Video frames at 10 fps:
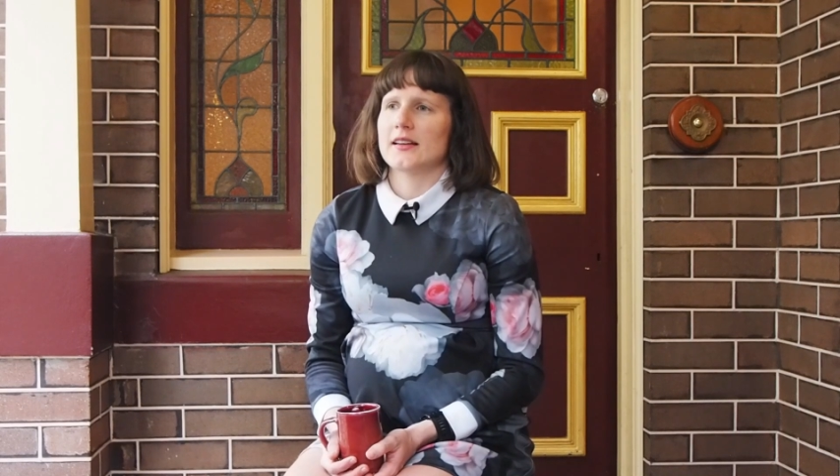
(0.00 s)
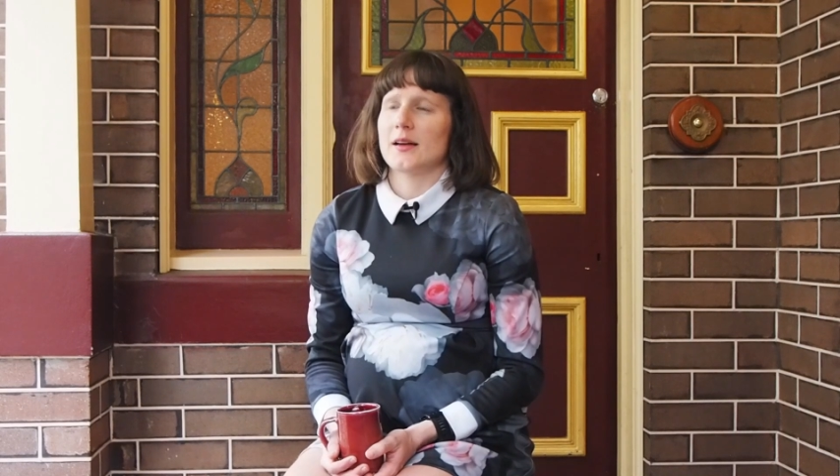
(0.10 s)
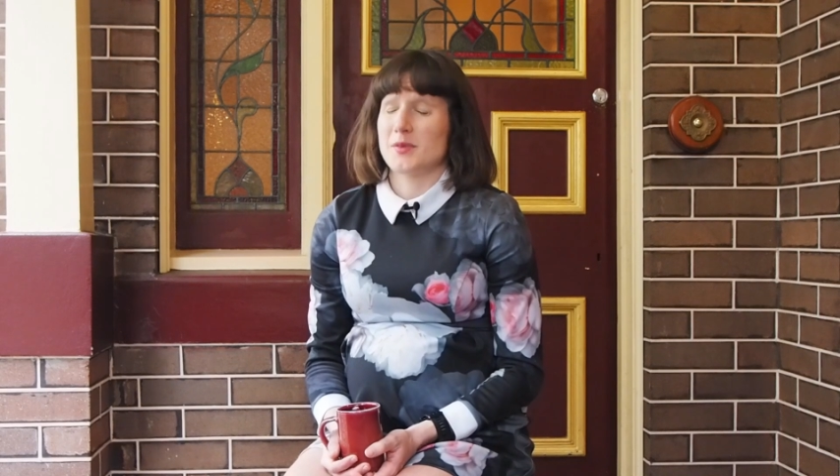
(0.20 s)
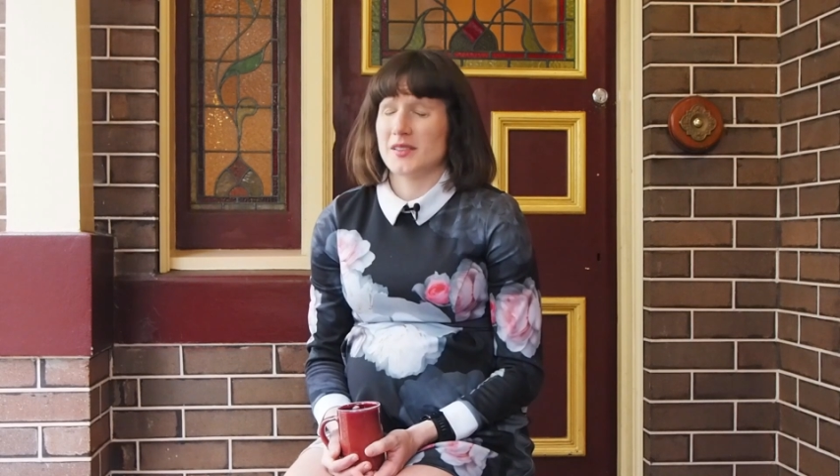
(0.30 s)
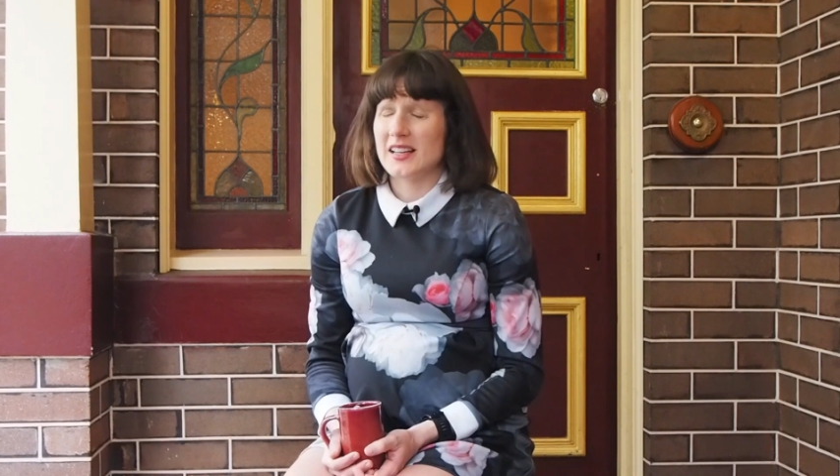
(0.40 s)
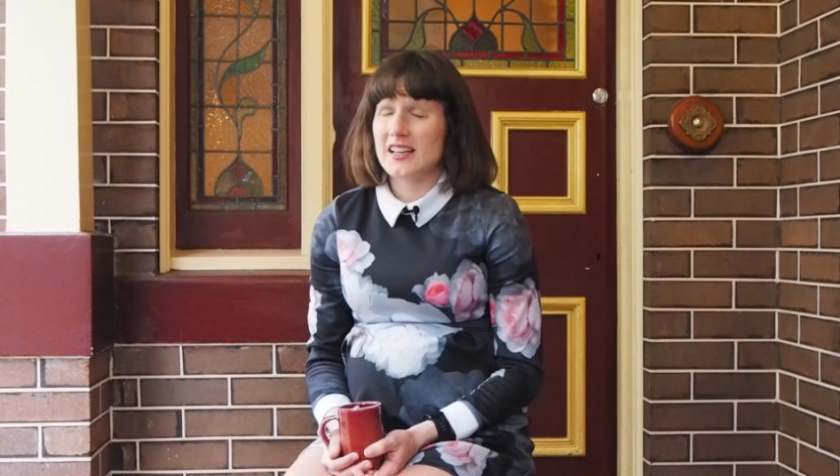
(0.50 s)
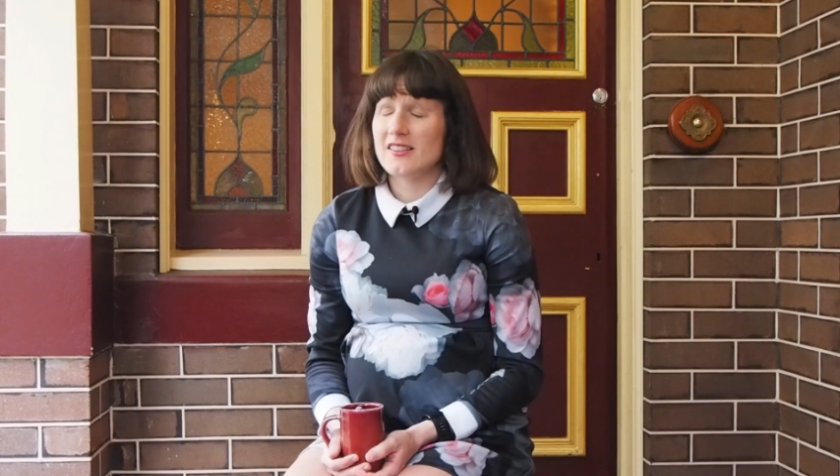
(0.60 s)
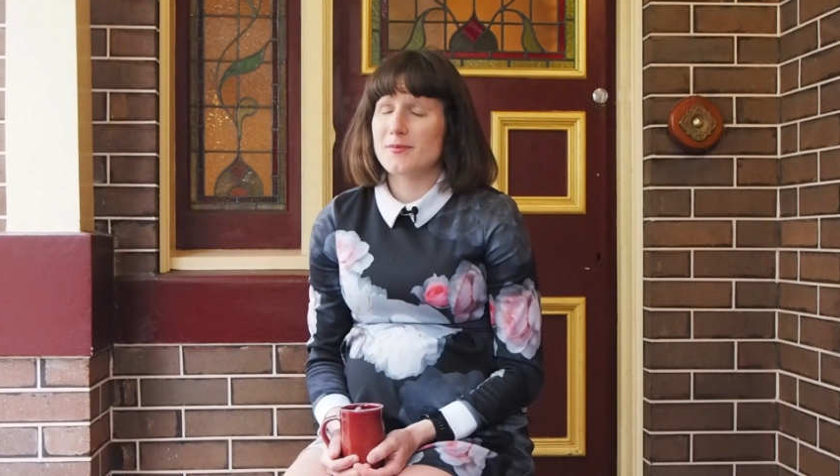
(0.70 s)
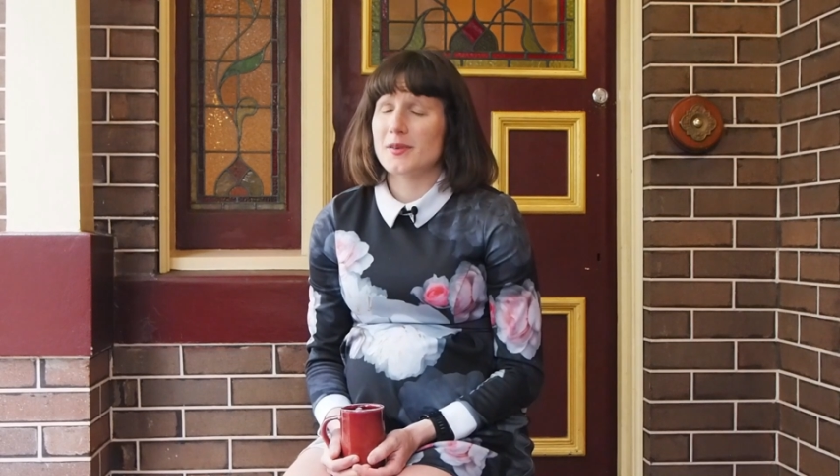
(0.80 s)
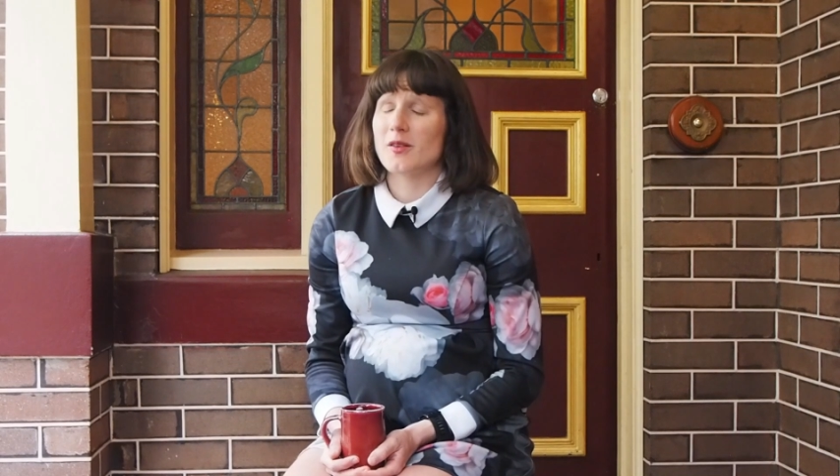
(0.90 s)
I
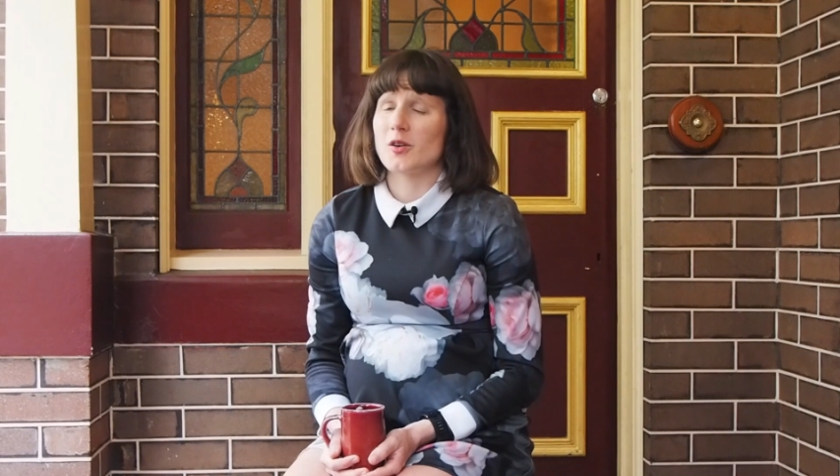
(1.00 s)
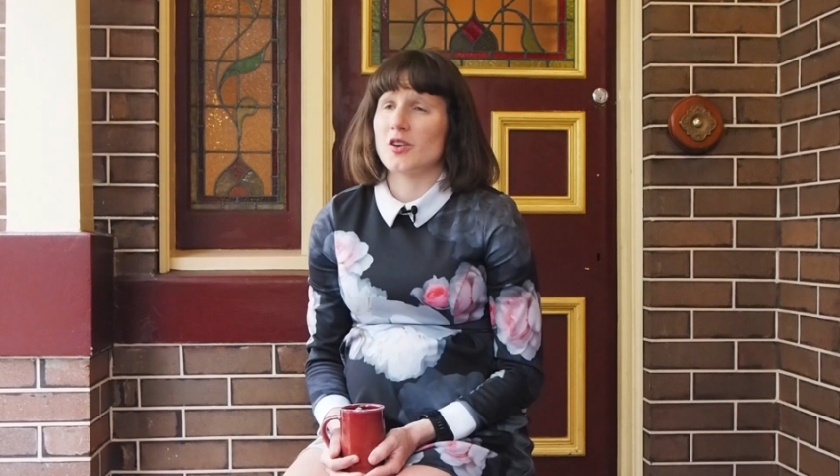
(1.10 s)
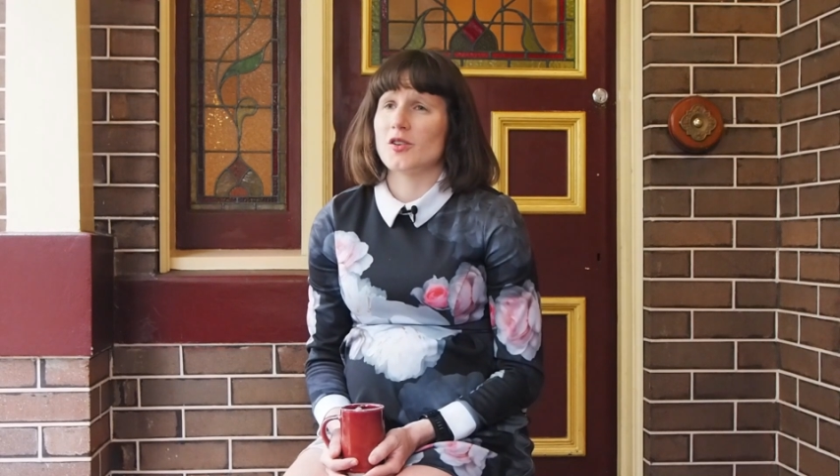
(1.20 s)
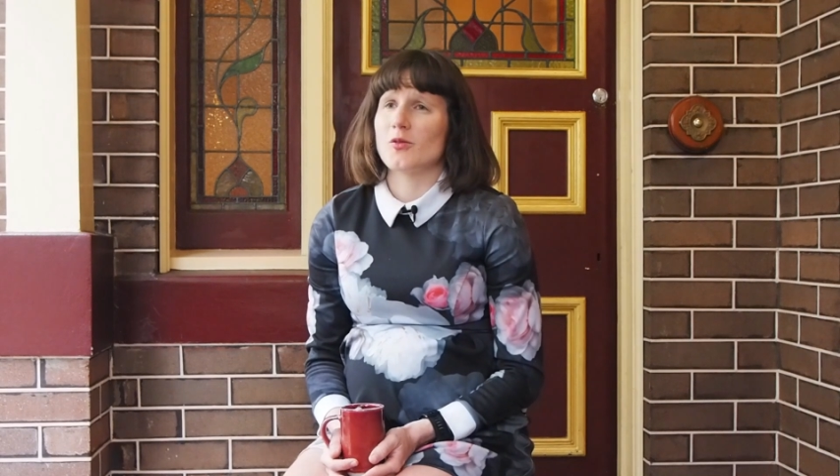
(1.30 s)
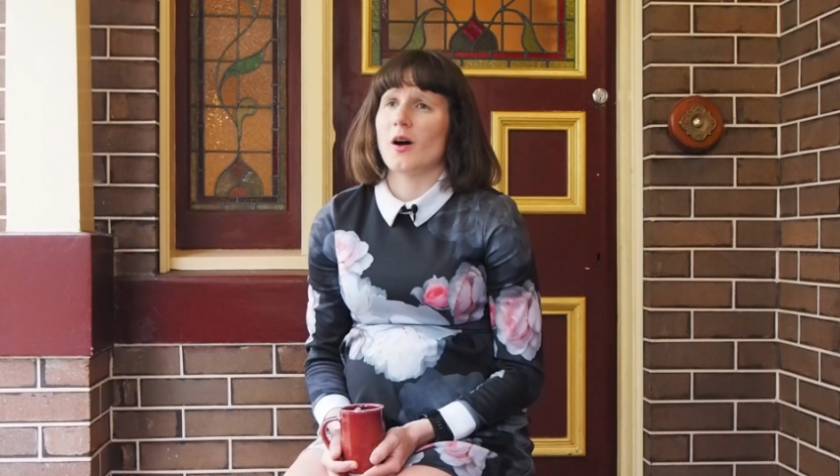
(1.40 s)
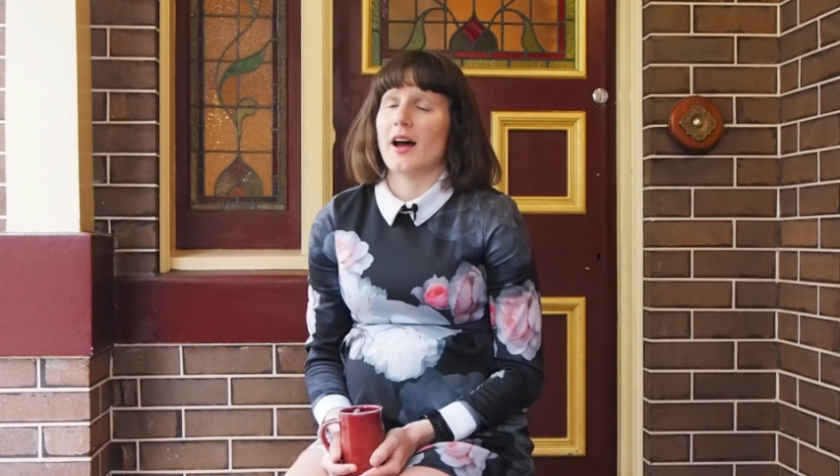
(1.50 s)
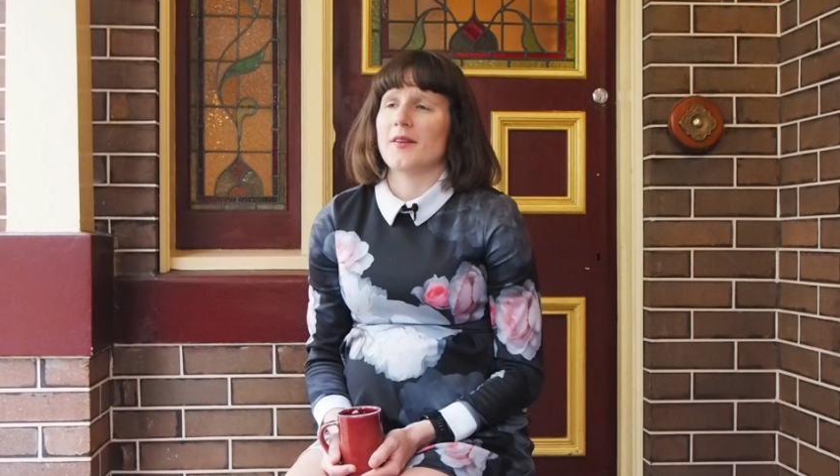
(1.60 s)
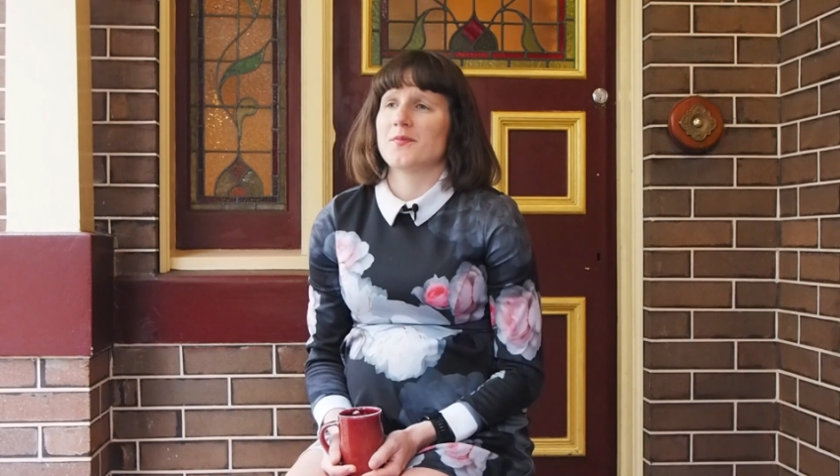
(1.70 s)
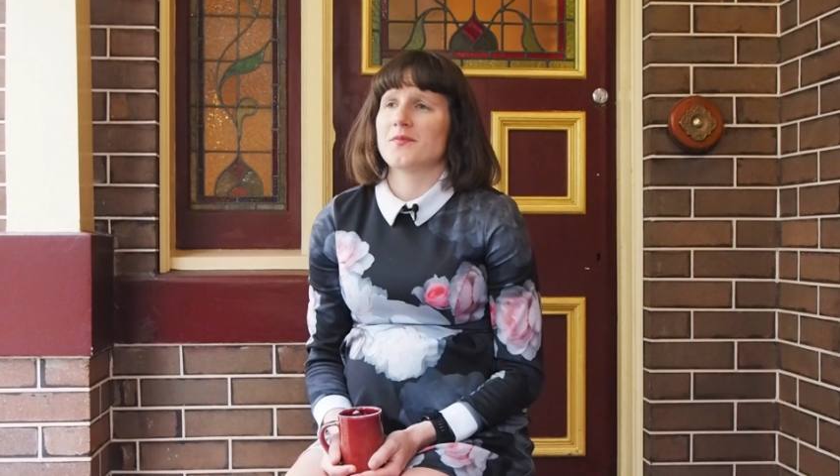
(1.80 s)
believe, but I want to know why.